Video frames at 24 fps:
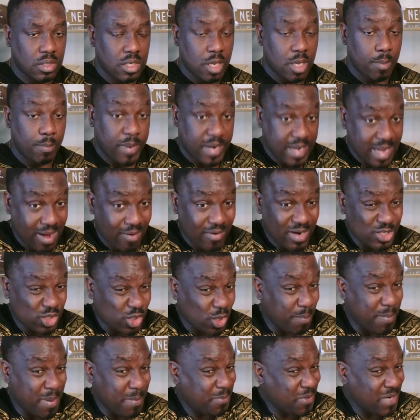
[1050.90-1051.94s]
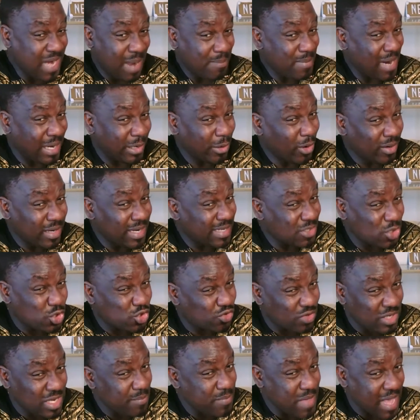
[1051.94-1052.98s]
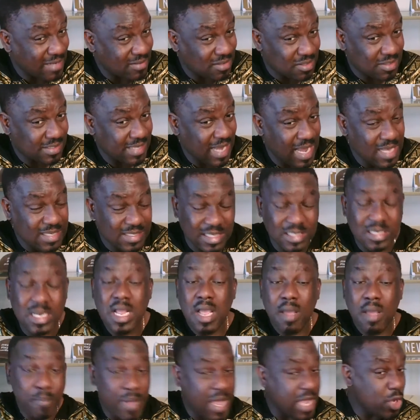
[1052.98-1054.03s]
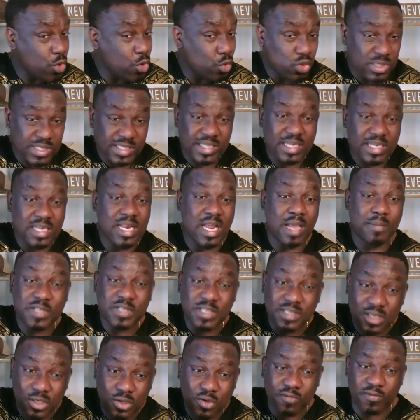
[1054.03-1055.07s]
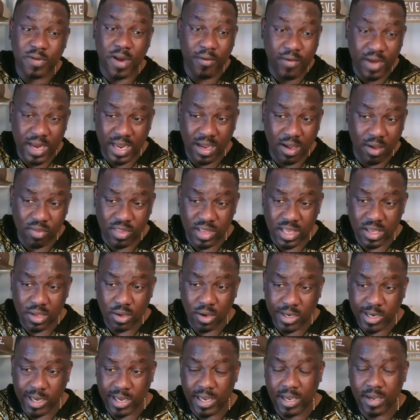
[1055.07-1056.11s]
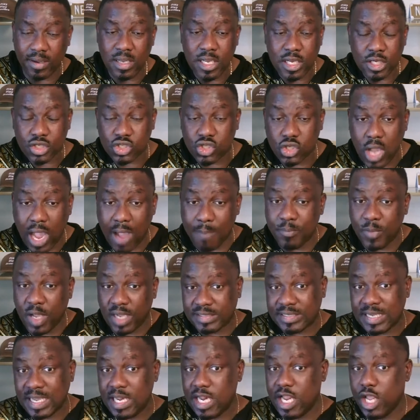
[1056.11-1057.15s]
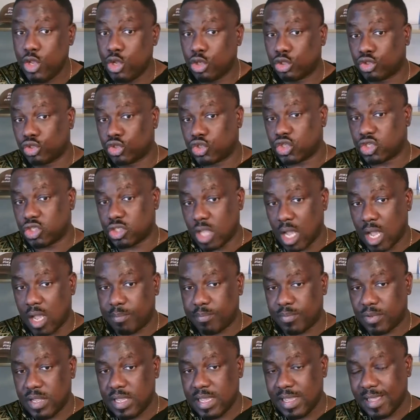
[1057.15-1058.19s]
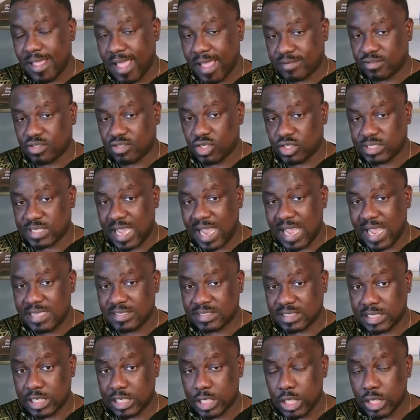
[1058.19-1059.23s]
But there are some people that might not necessarily be exercising, but you will see them still very healthy. Okay? So I'm not telling you to stop exercising.